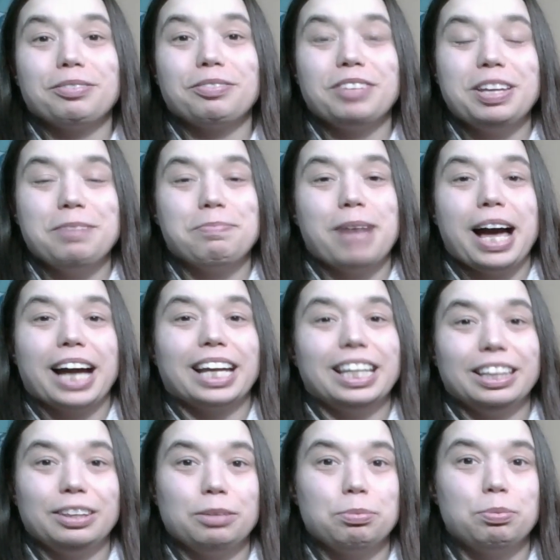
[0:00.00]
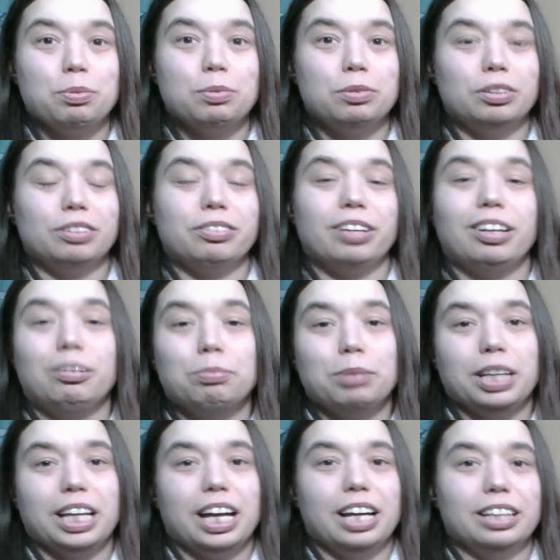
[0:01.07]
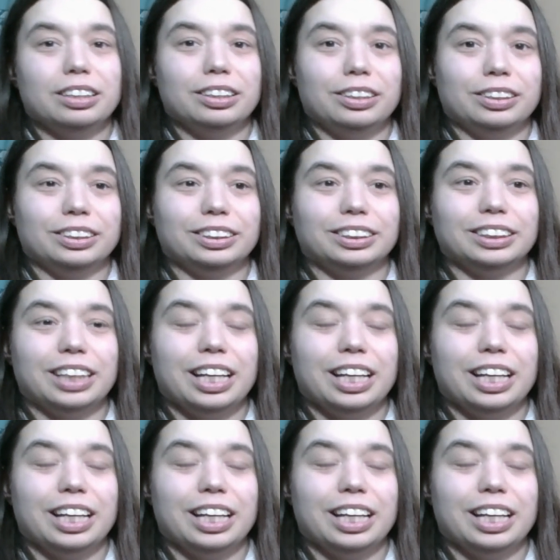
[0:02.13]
feet back in the pool of helping others.